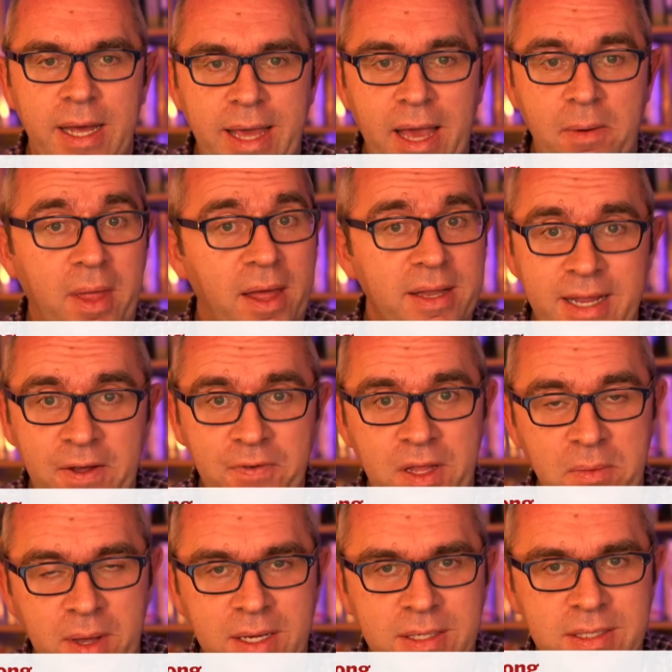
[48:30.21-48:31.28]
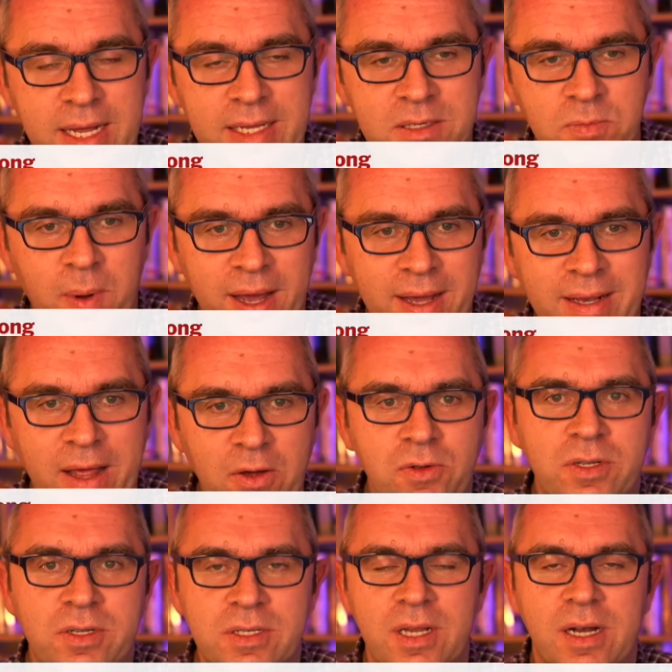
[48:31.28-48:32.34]
Yep, that definitely makes sense, buying
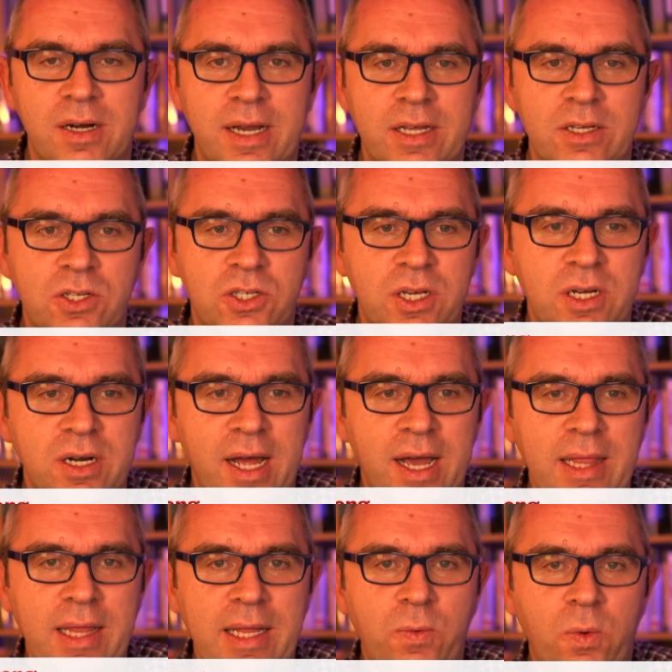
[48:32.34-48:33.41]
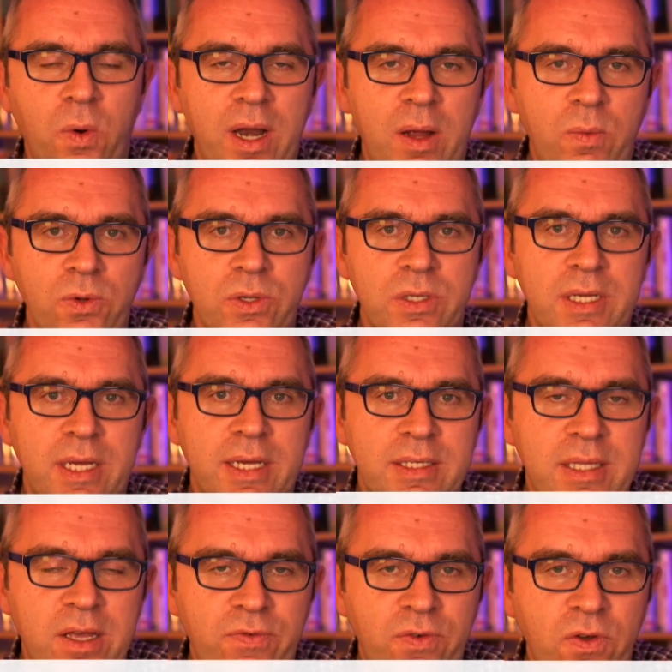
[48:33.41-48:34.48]
now to start next year, Eileen. What I would say
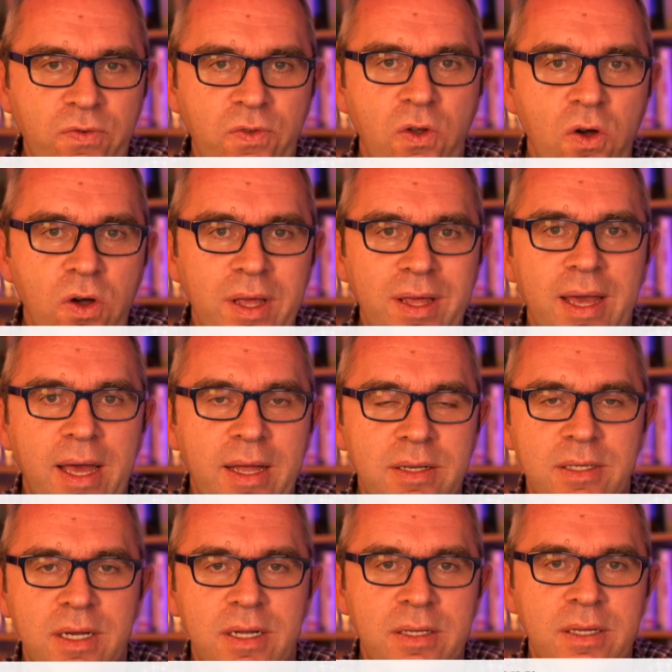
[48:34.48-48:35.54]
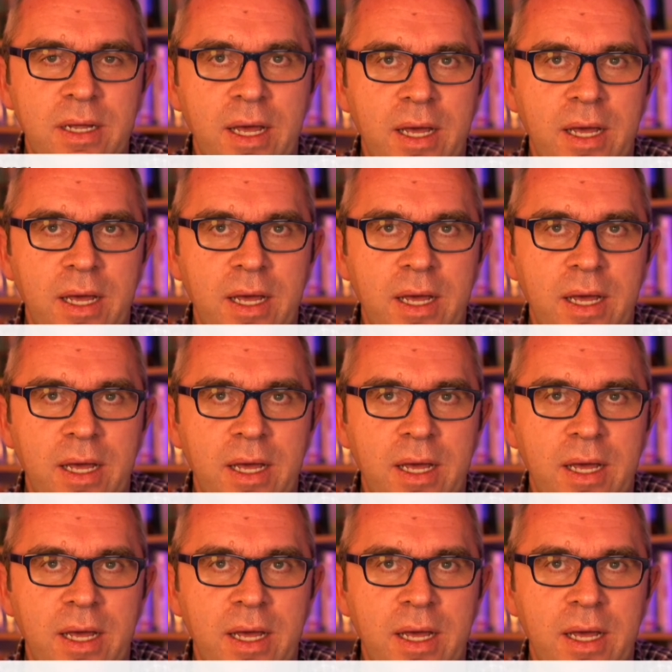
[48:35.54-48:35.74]
is that if you've not yet done